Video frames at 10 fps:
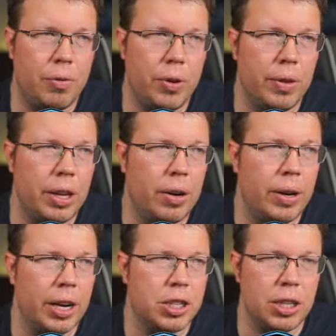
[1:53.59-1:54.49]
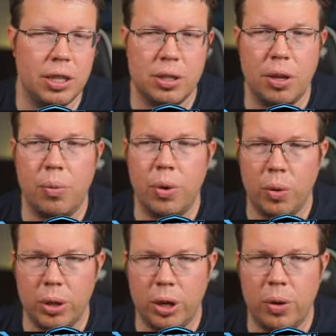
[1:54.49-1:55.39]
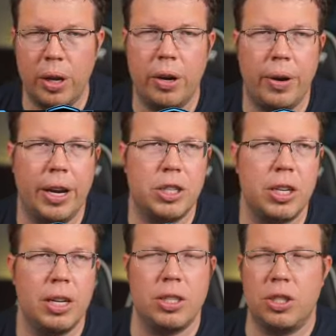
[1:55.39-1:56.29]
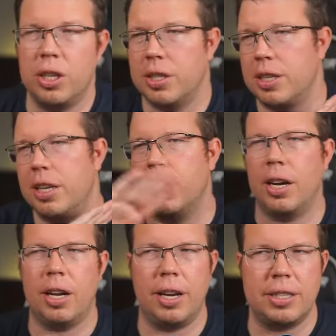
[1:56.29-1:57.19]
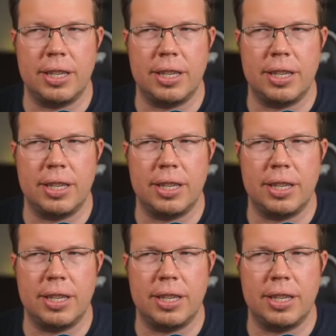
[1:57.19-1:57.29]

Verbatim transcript: A few of the interactions. The Rolo interaction is just gone.